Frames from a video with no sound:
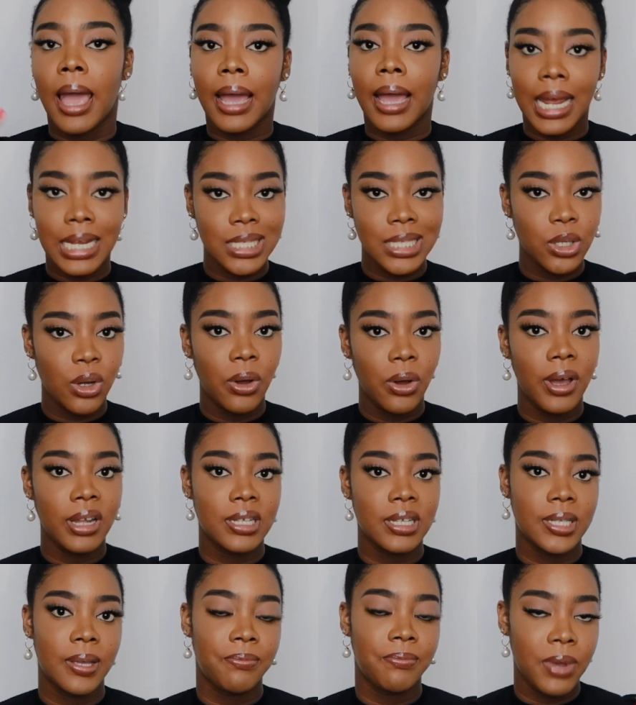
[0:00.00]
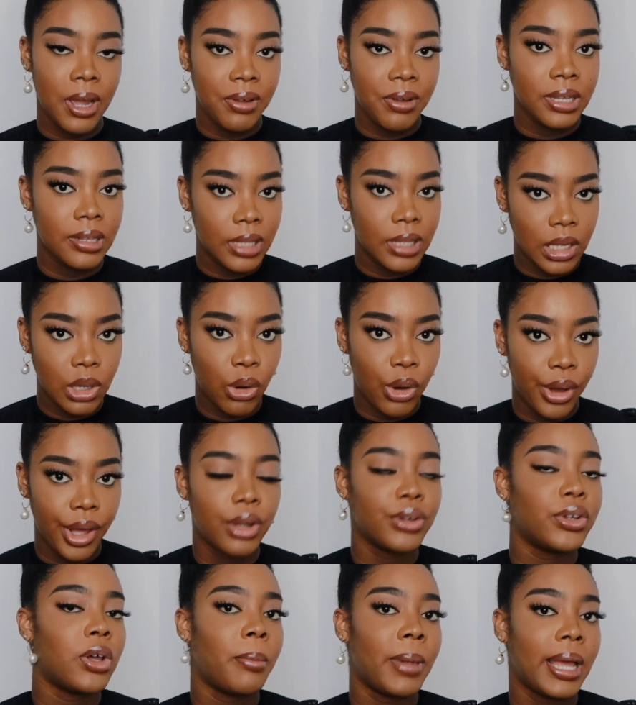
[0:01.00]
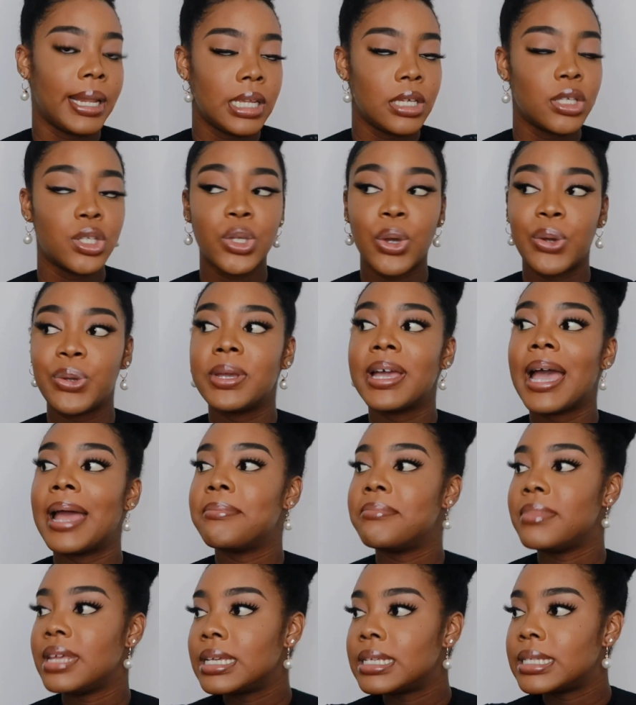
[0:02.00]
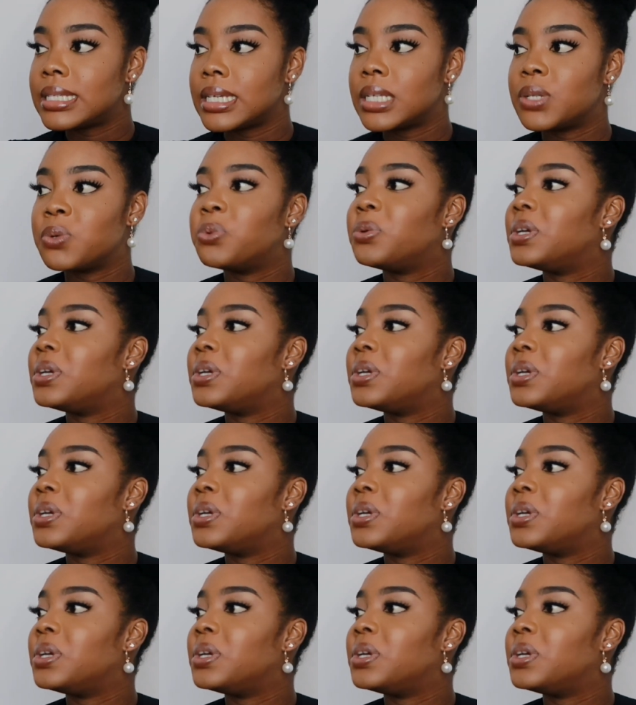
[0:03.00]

Castor oil is a very thick oil normally, so you can mix it